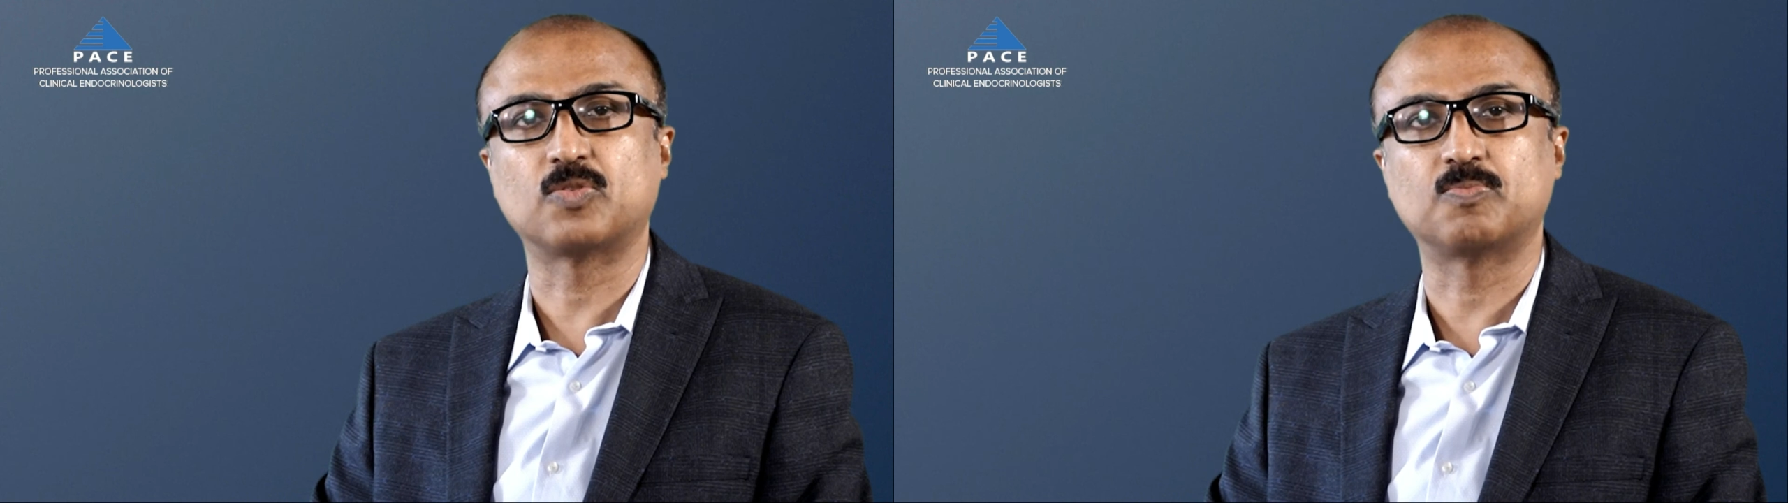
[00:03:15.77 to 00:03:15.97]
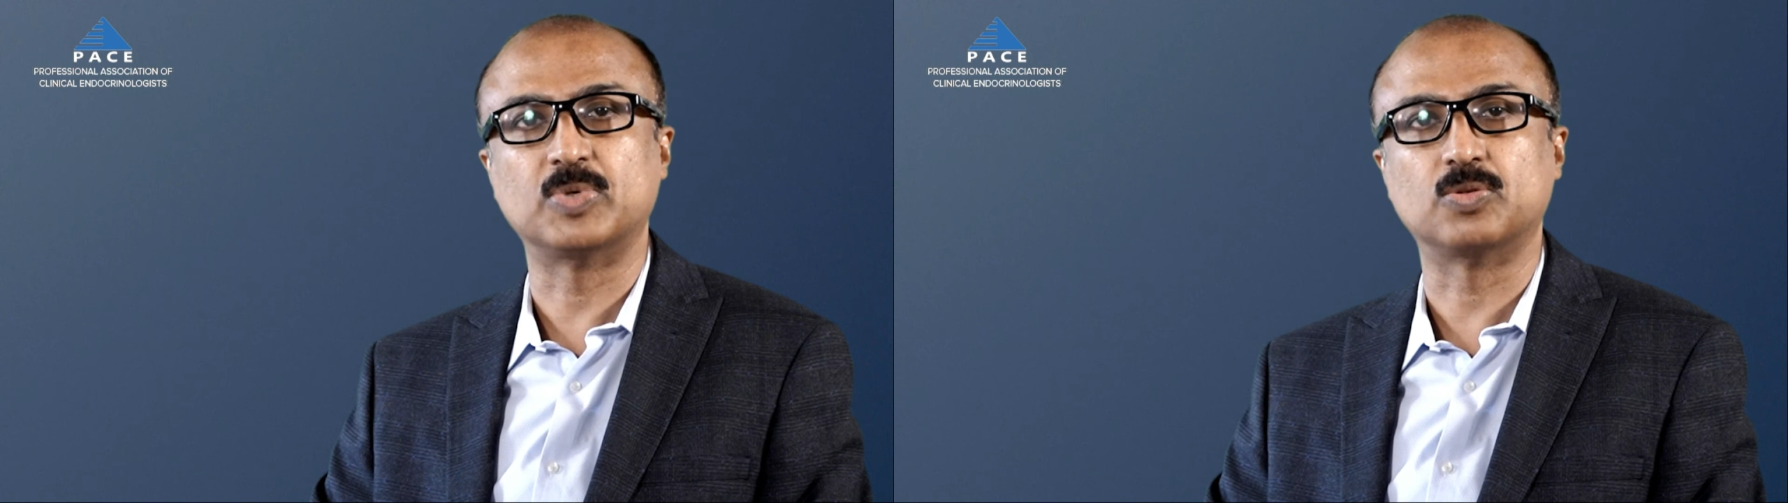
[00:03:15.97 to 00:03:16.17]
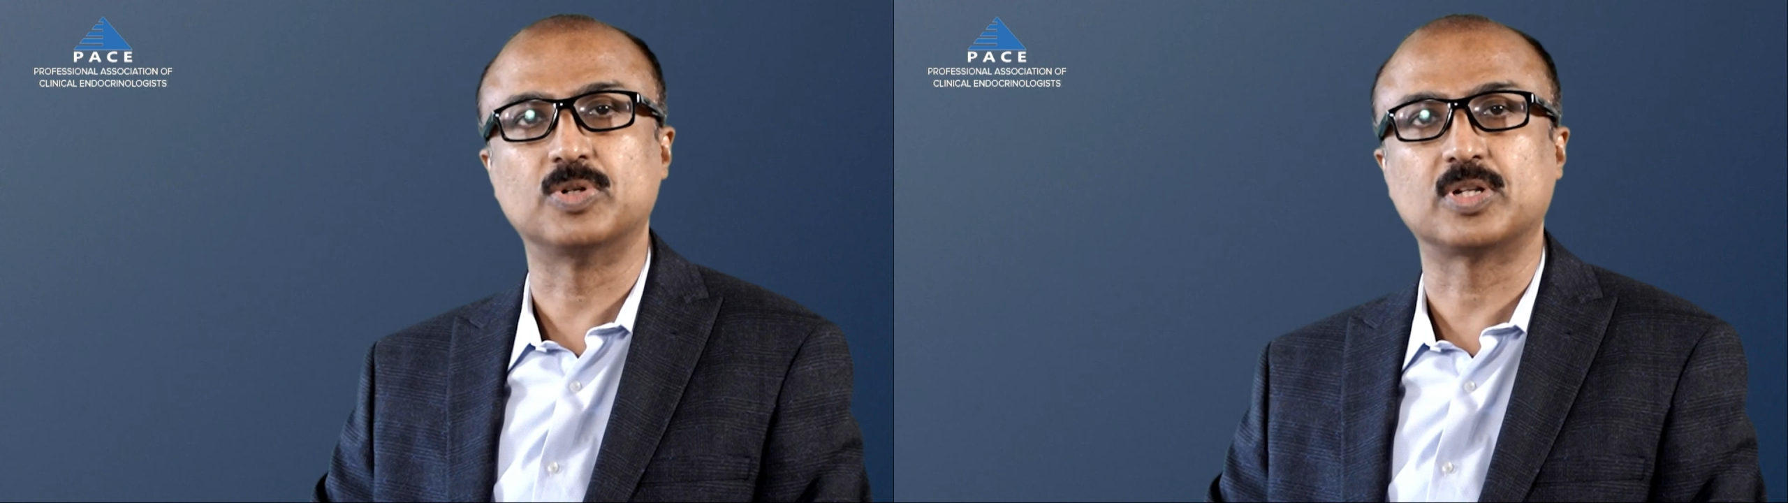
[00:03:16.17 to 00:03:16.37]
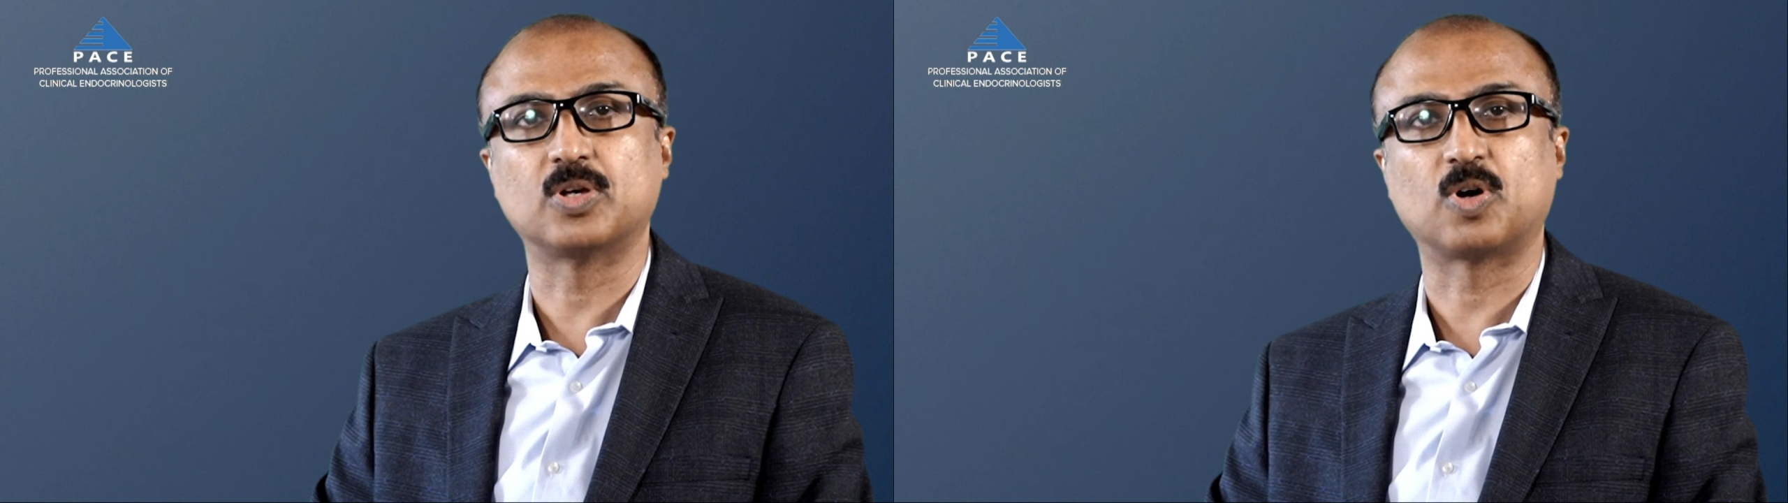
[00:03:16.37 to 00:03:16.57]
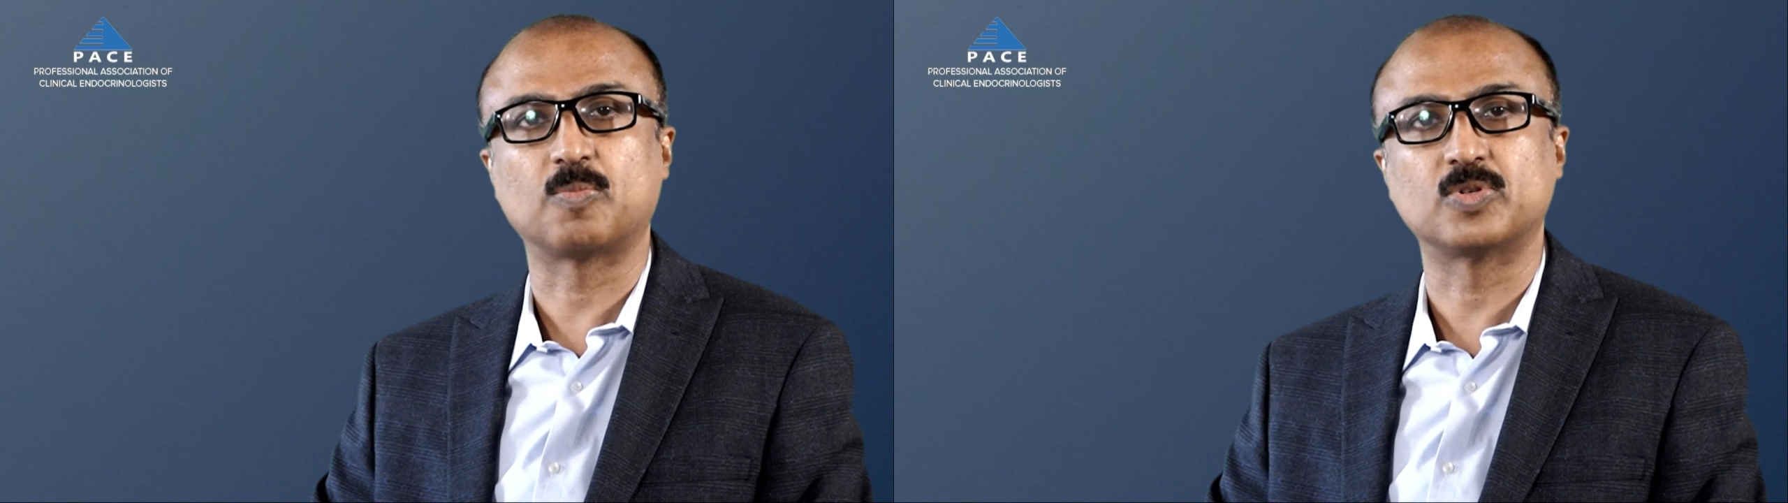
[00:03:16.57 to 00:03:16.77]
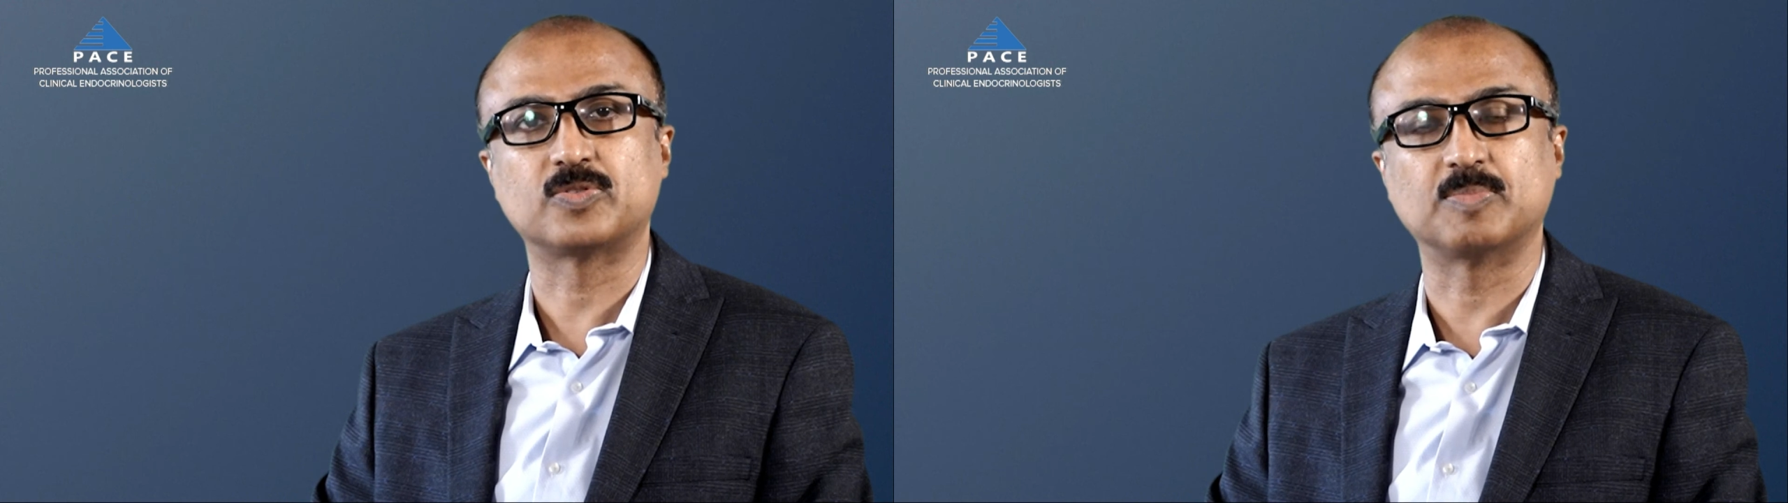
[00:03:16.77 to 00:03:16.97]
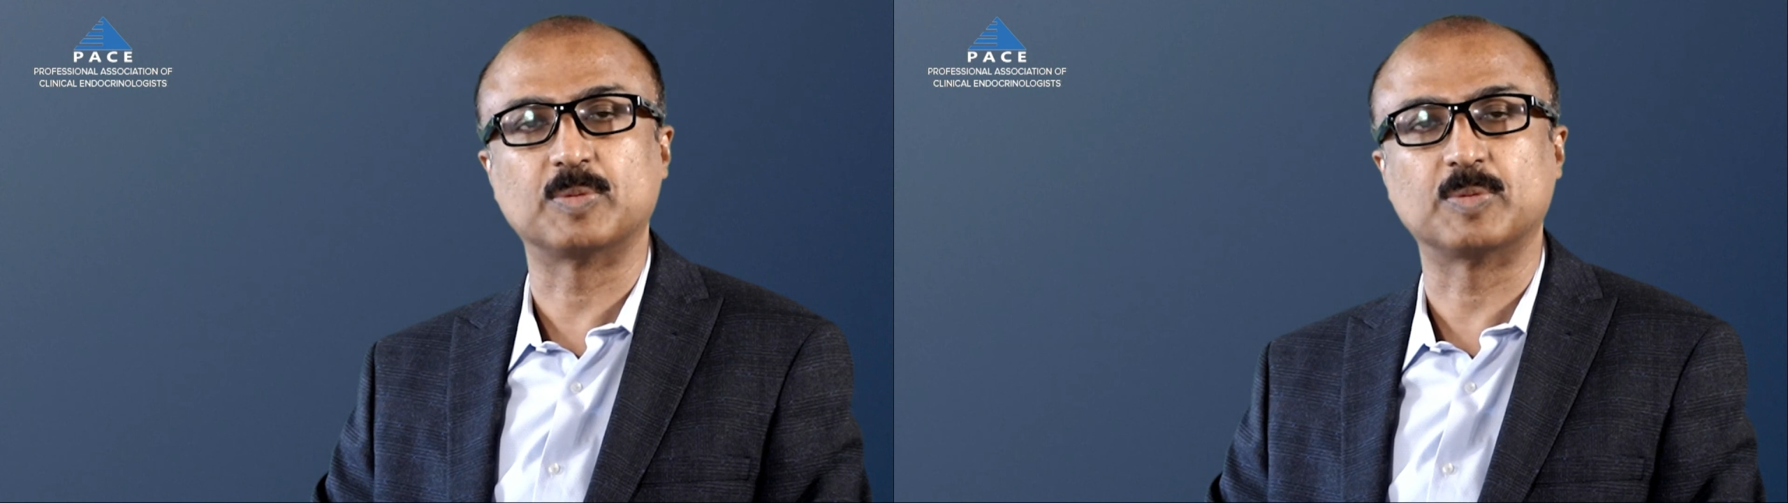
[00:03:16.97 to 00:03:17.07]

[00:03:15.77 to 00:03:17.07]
of pituitary hormones from